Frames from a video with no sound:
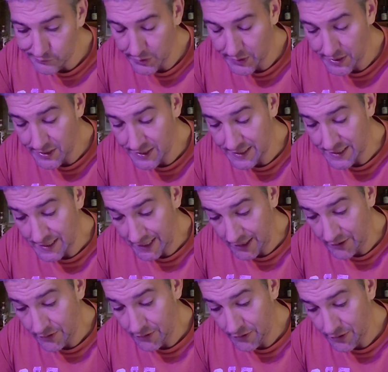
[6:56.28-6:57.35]
Pretty
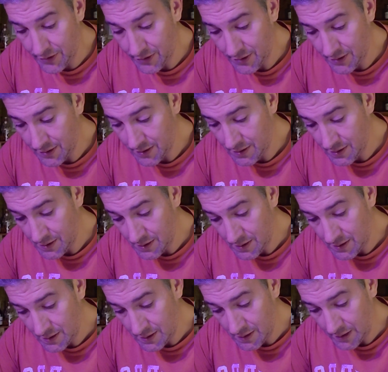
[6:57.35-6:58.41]
standard.
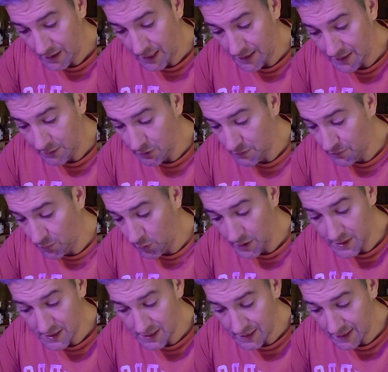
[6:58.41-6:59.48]
Kati was
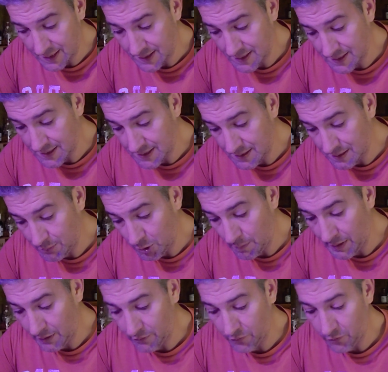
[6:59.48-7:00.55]
46,
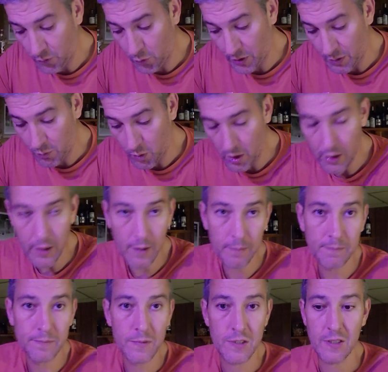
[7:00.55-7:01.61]
Malbec 41.
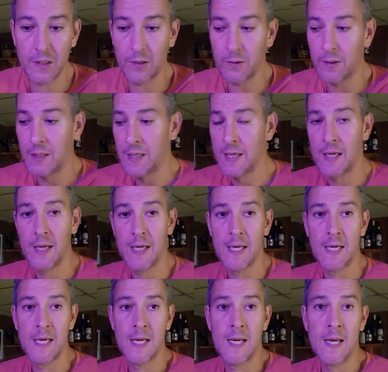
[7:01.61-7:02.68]
So
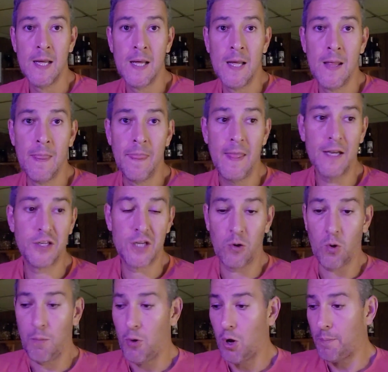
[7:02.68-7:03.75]
that
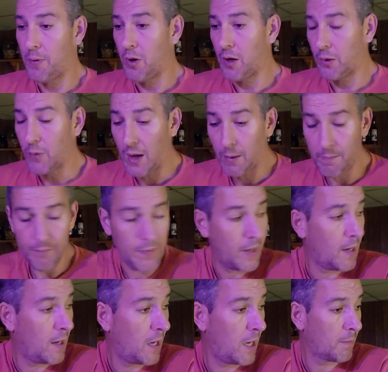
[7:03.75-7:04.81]
general ballpark. Well, I'm
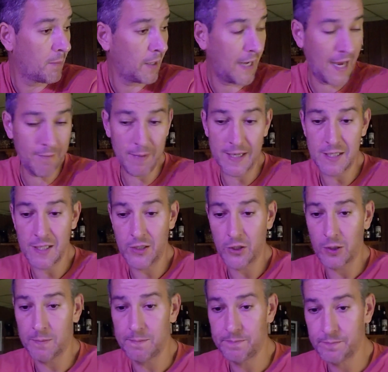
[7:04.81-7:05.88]
going to have my
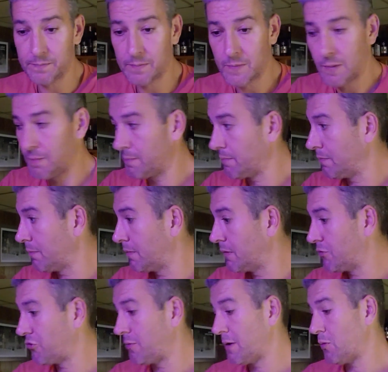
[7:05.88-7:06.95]
dinner.
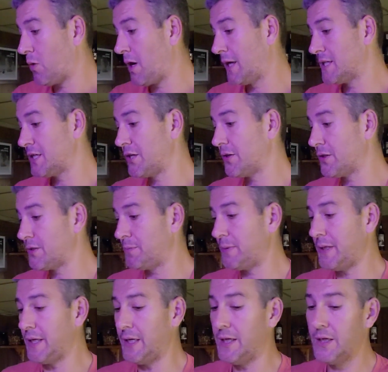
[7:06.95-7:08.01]
So many wines here to
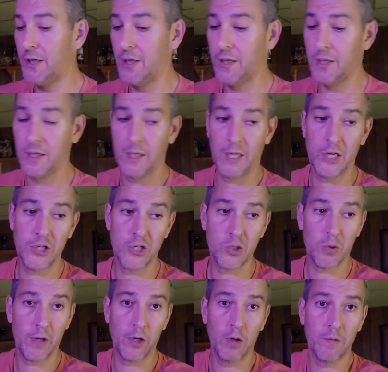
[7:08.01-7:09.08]
be
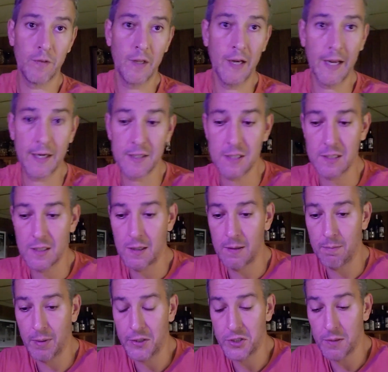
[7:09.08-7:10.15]
enjoying over the next
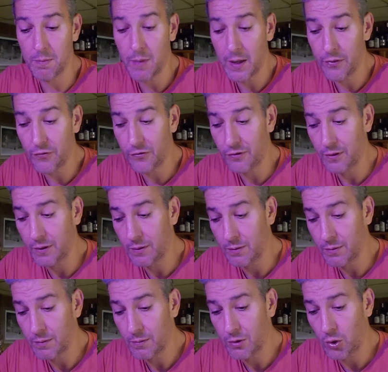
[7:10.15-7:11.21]
bunch of months. The
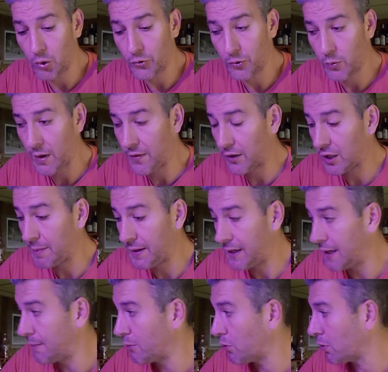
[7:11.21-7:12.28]
colder weather coming
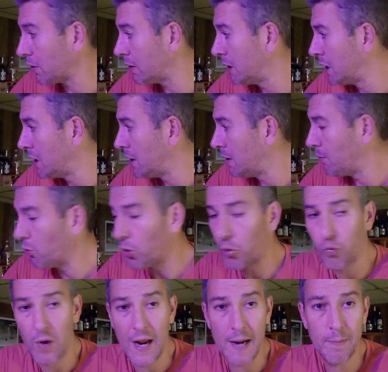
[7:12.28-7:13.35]
in, more more
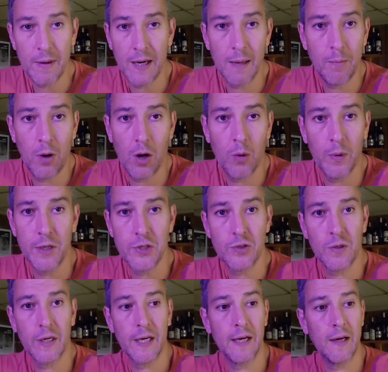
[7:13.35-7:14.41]
red, but I'm always
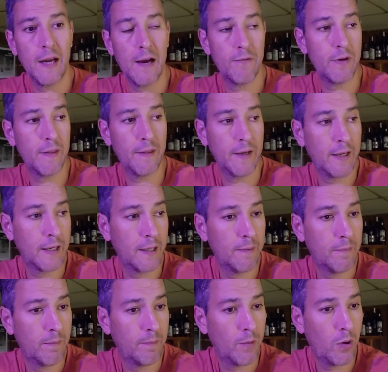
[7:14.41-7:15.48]
drinking everything
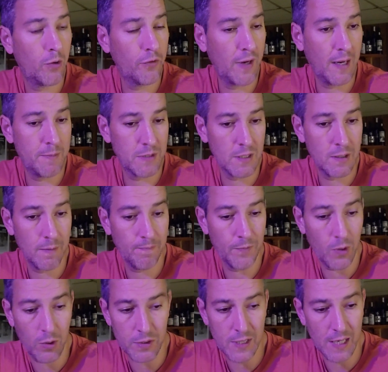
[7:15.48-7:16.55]
all times
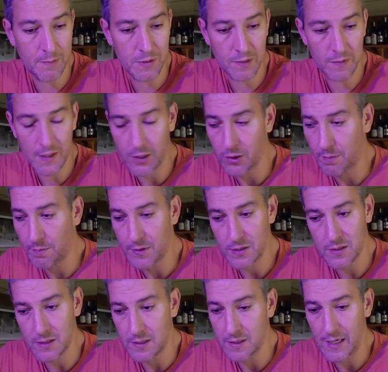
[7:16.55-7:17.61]
all times of the year.
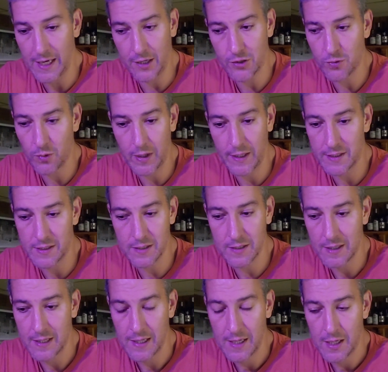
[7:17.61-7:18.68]
This, these aged
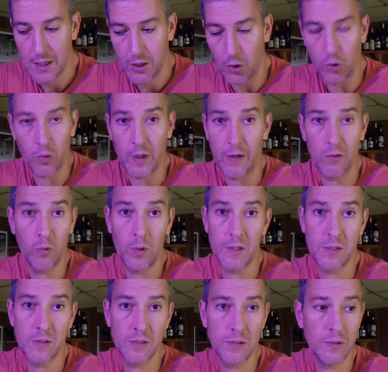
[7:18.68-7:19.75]
whites go great in the
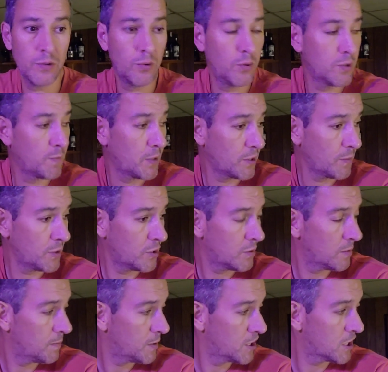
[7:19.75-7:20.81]
winter too, especially with
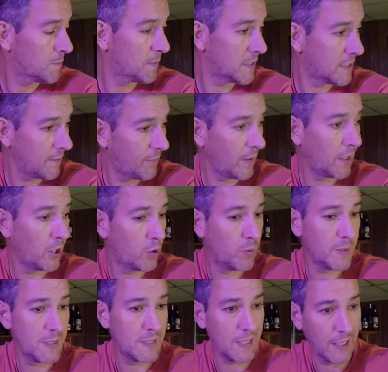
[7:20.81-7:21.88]
specific
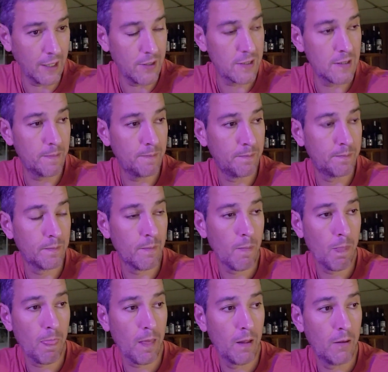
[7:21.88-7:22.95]
cuisines.
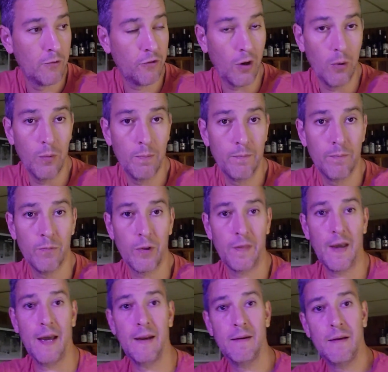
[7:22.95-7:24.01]
So with
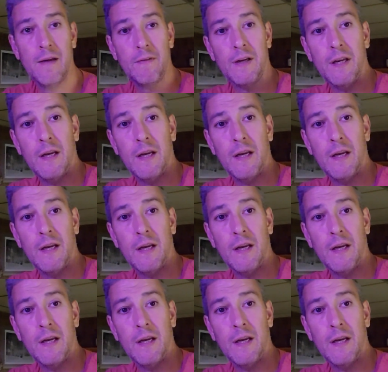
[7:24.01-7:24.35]
that, have a